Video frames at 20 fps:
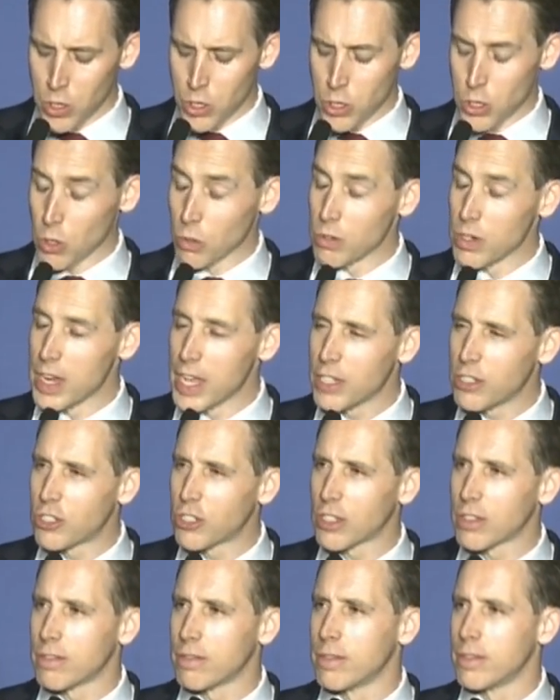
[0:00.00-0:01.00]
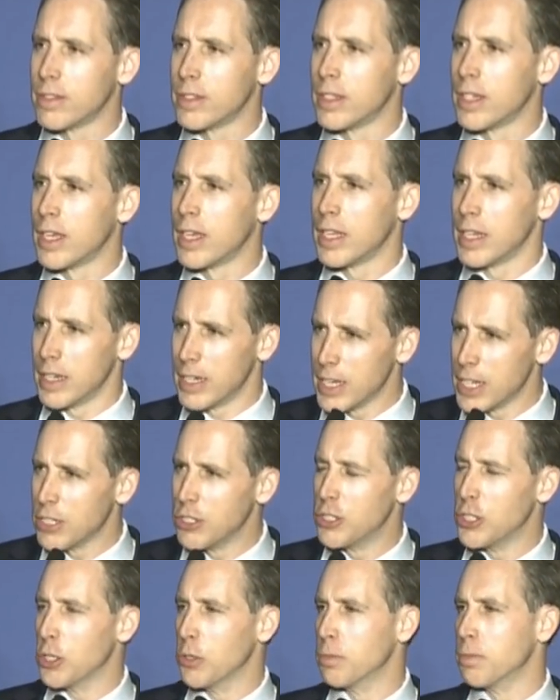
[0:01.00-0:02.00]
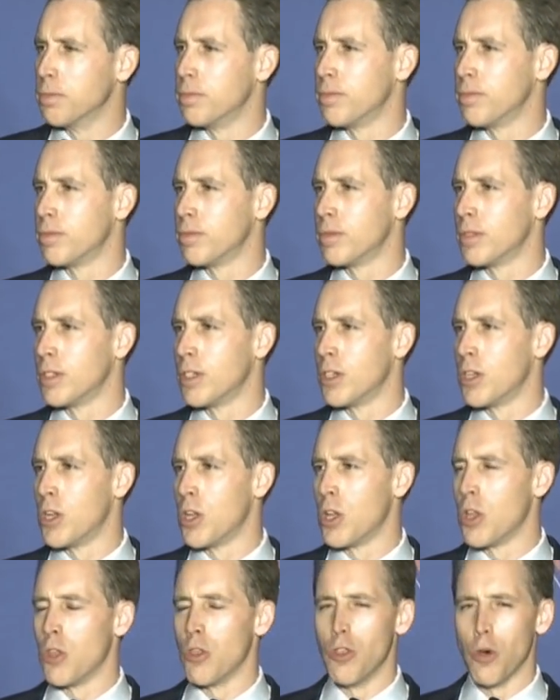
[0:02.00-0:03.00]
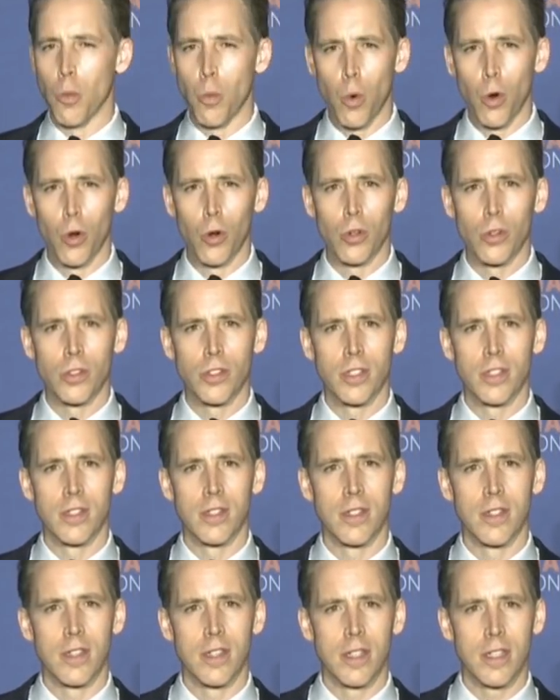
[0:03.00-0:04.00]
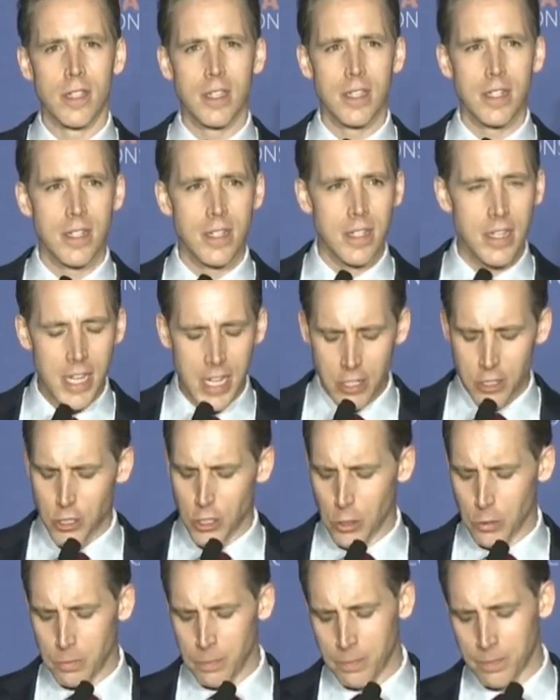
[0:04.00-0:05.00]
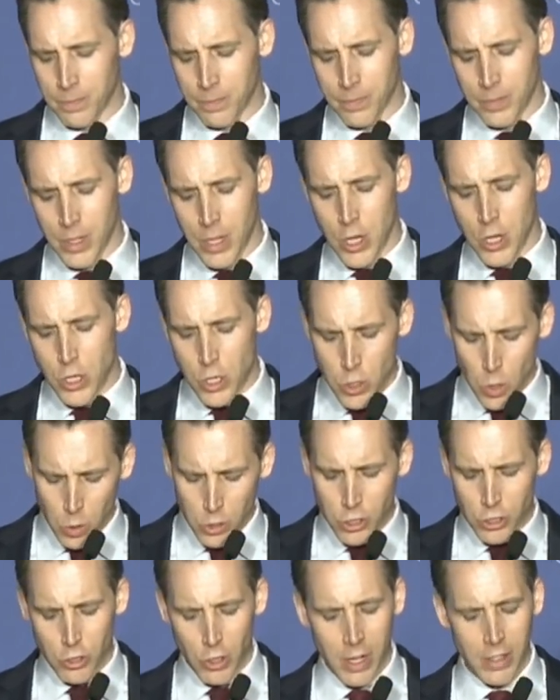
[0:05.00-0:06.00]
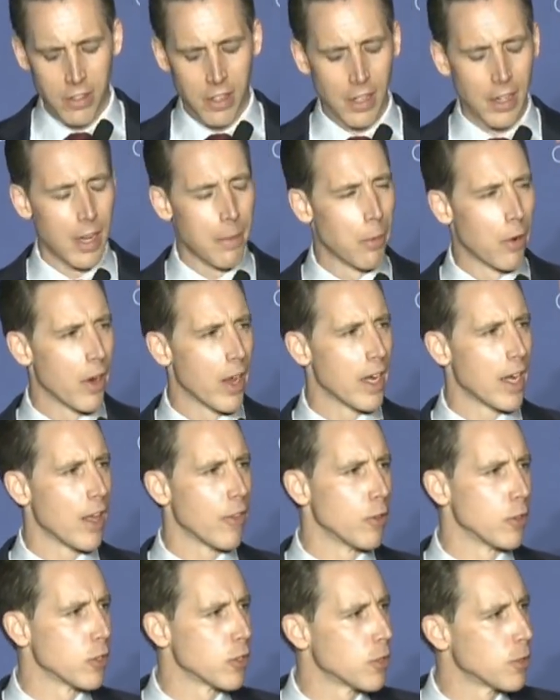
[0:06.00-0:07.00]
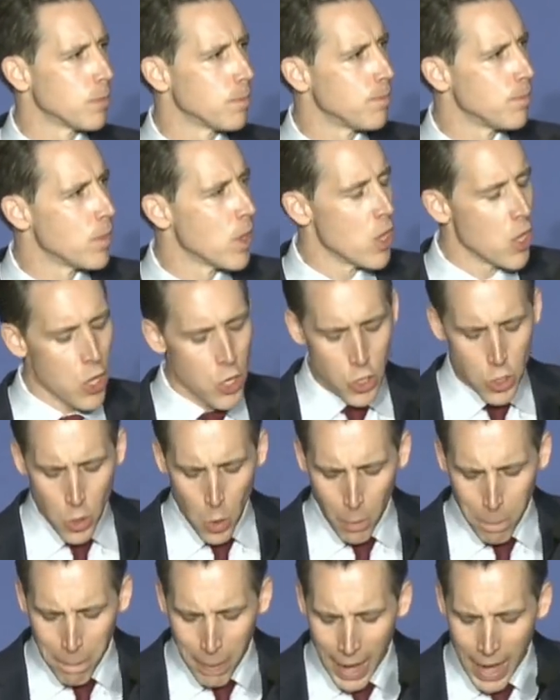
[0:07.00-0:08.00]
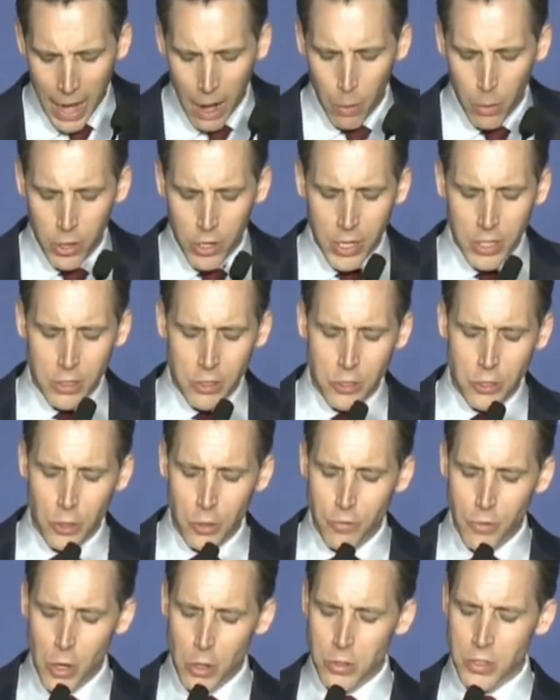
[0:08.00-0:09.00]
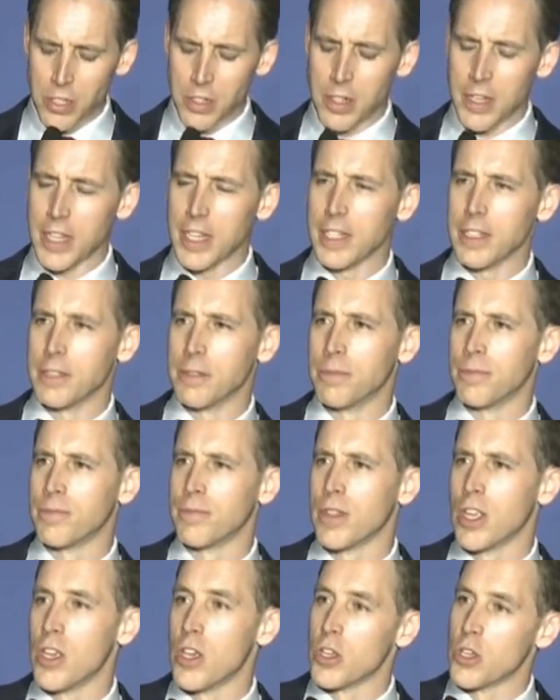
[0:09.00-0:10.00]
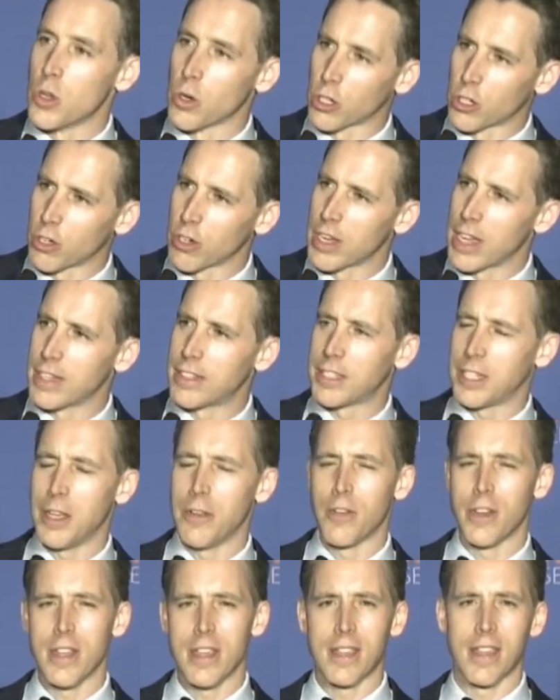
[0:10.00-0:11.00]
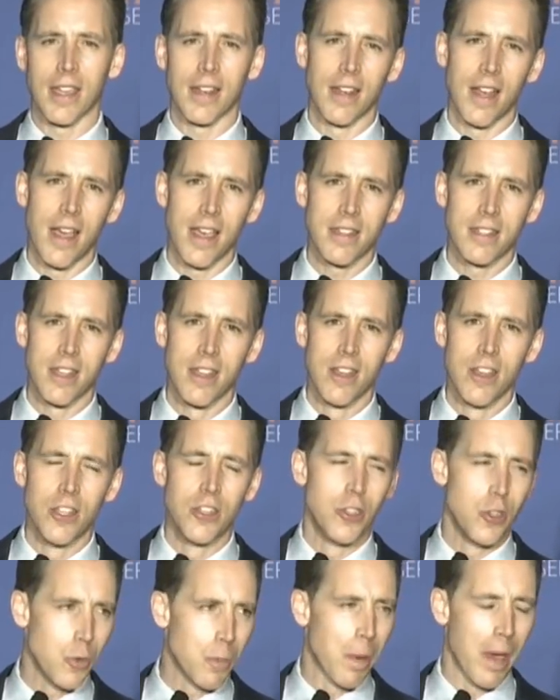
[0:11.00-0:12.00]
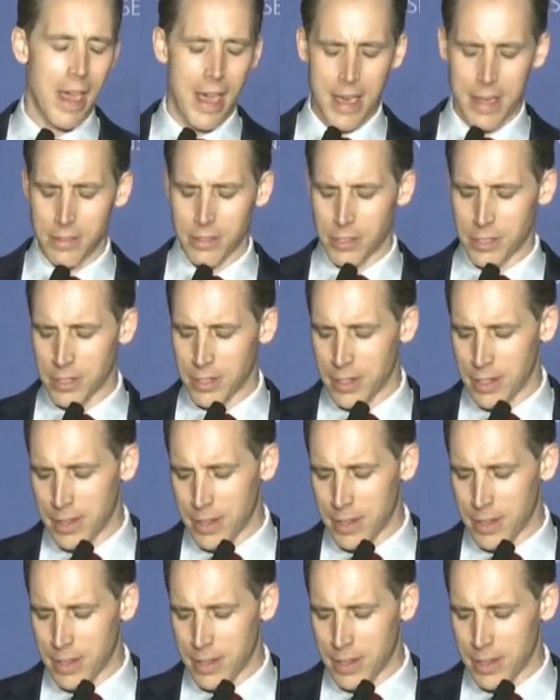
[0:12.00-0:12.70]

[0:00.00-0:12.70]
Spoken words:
Your nation needs you. The world needs you. Your strength can liberate others. Your power can serve those in need. Your creativity can light new paths.